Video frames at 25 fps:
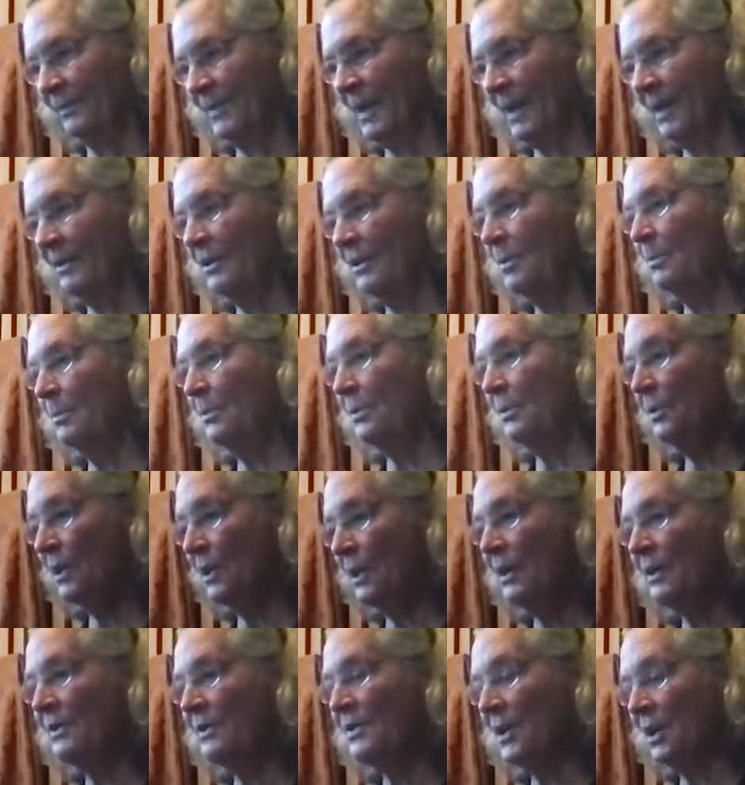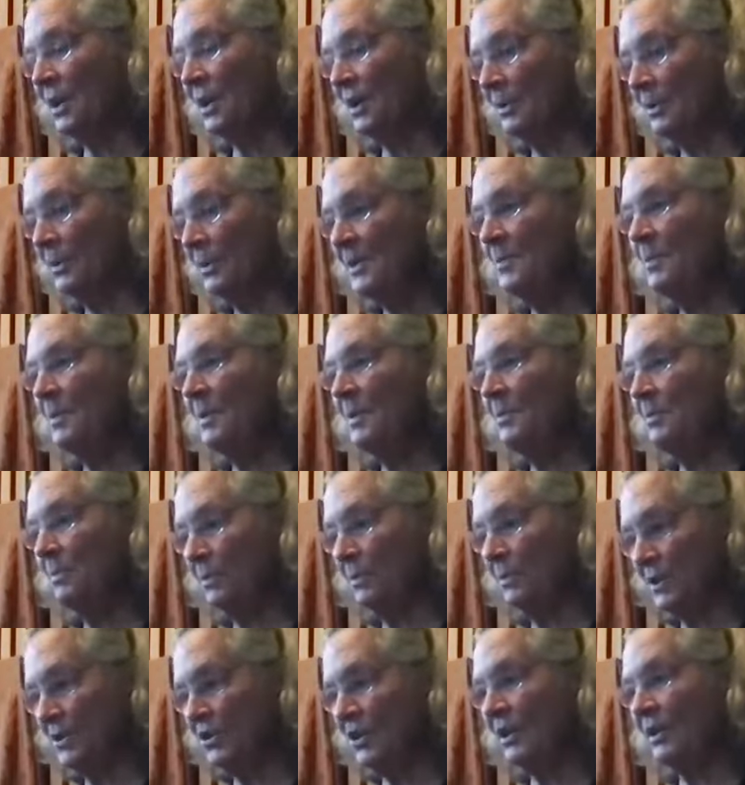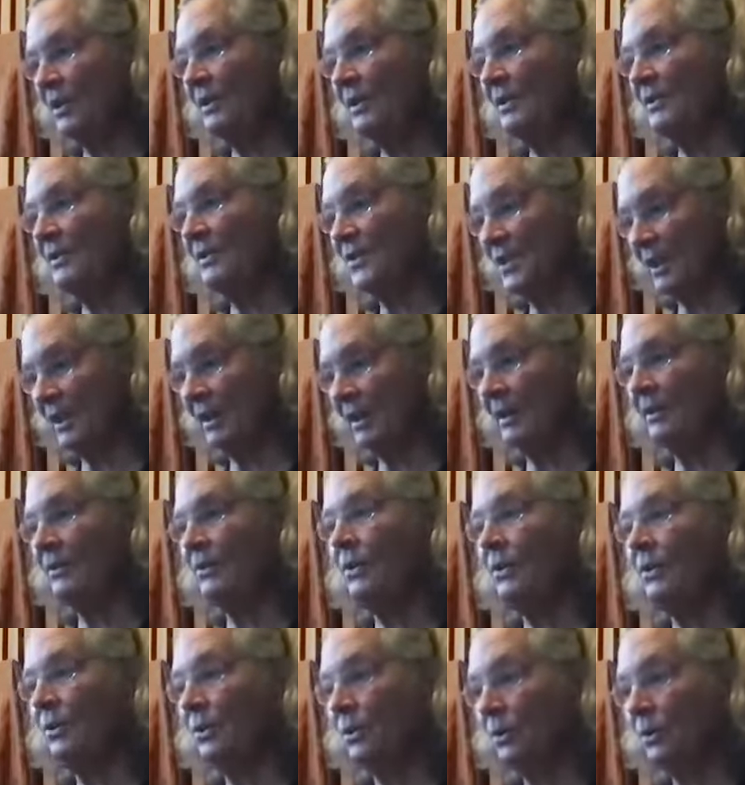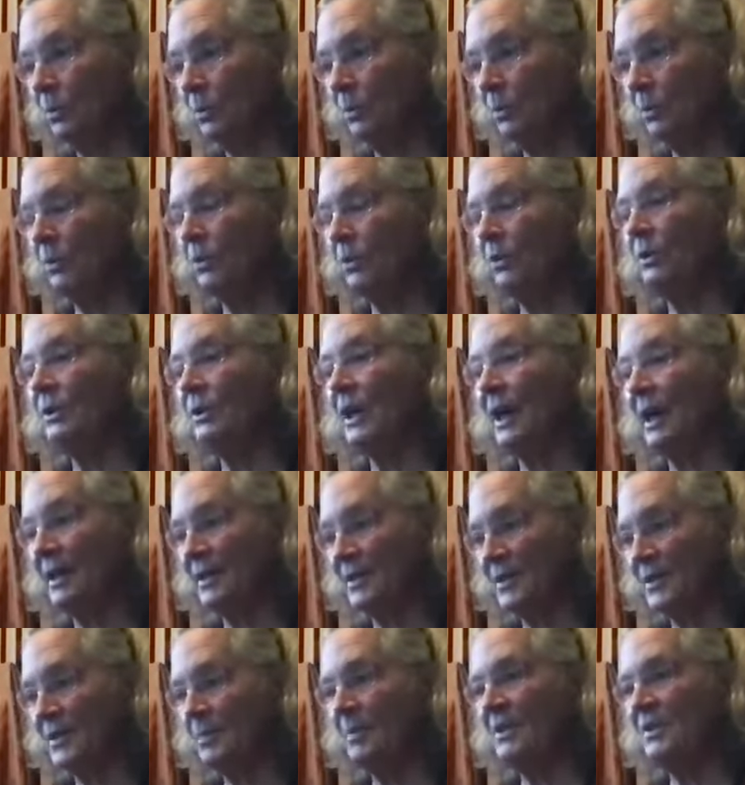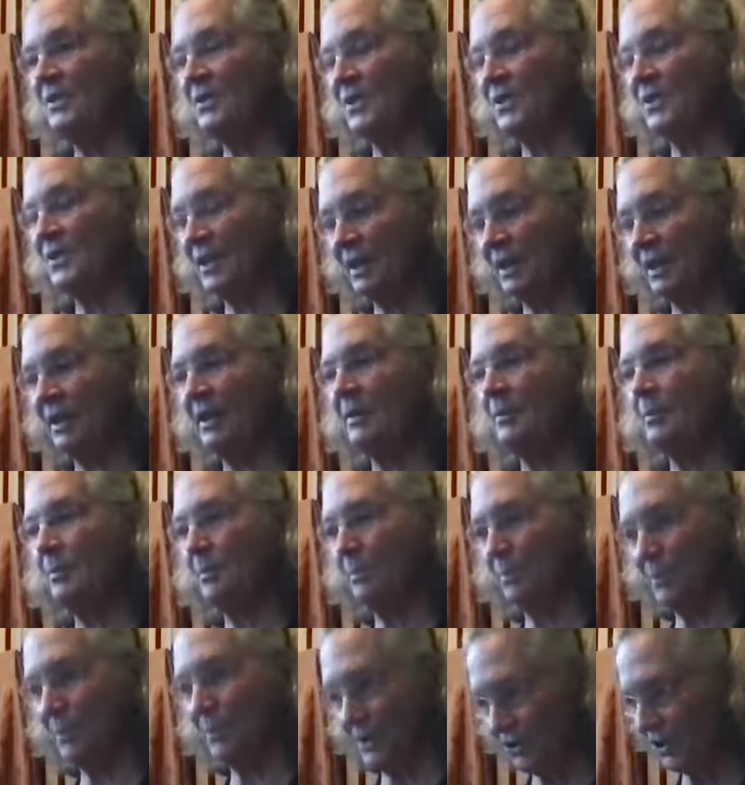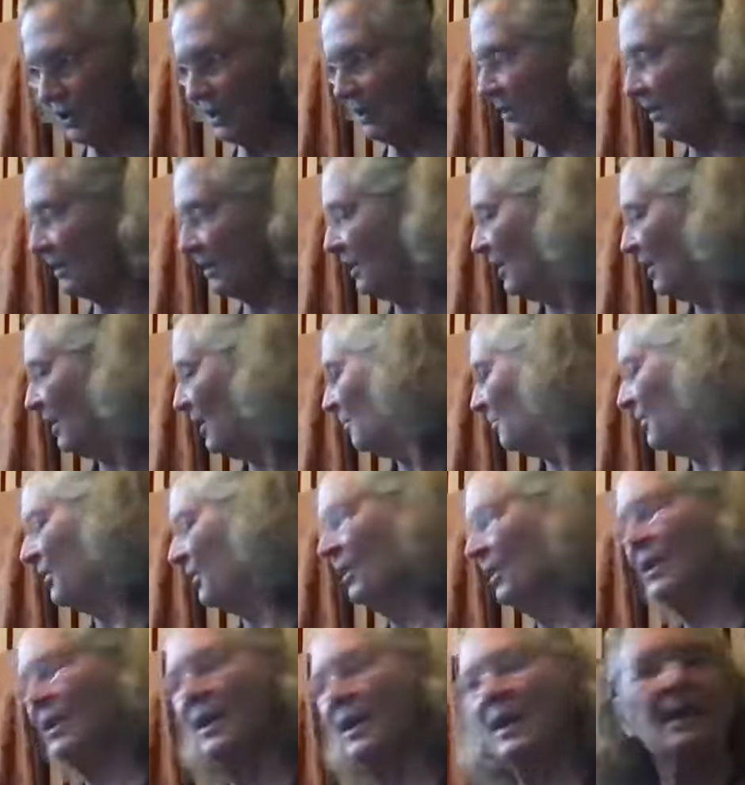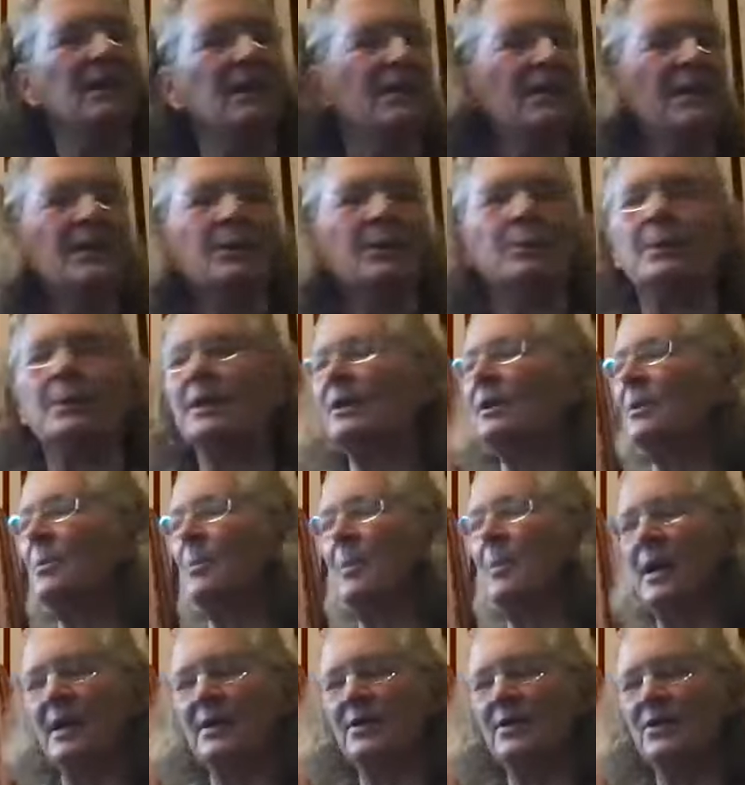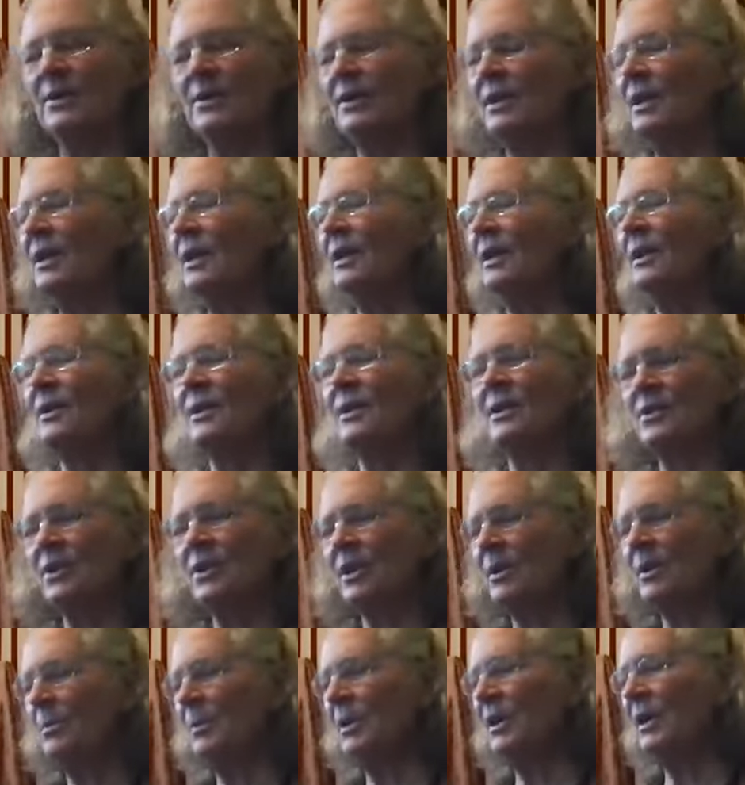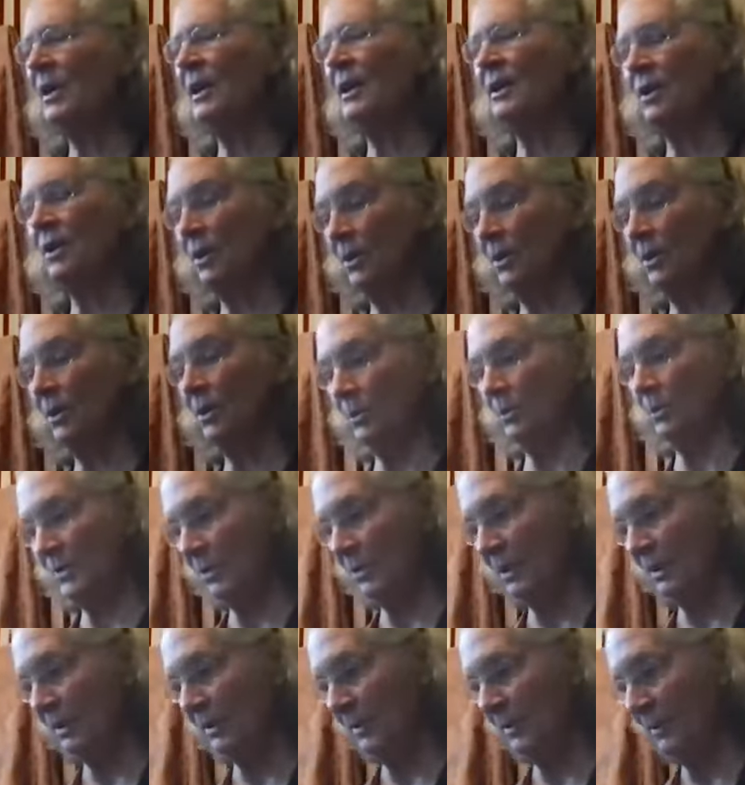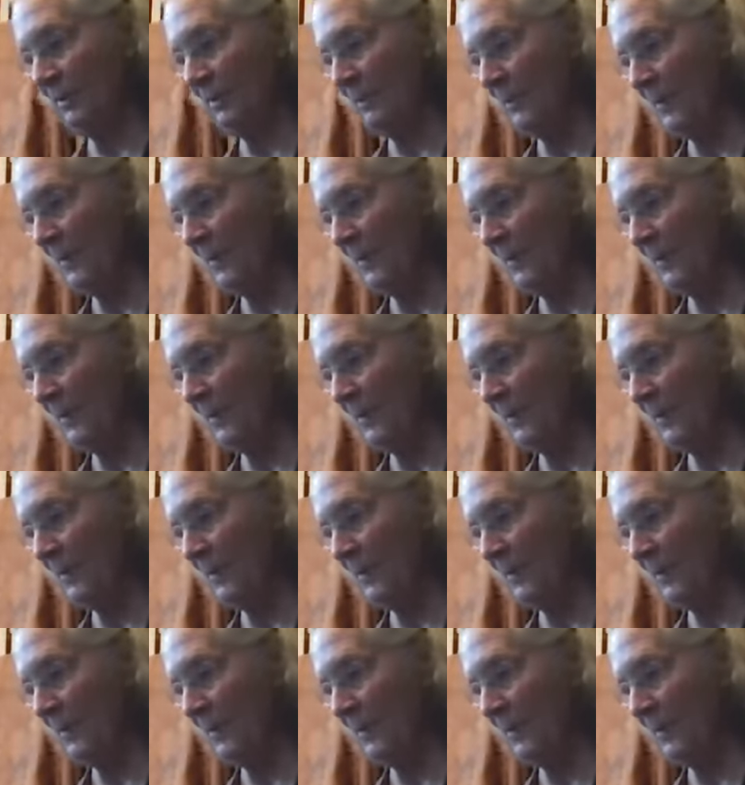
And the Buddha has always been preaching and singing. The whole world has been singing and preaching beyond anything we can imagine, the Dharma, and always will.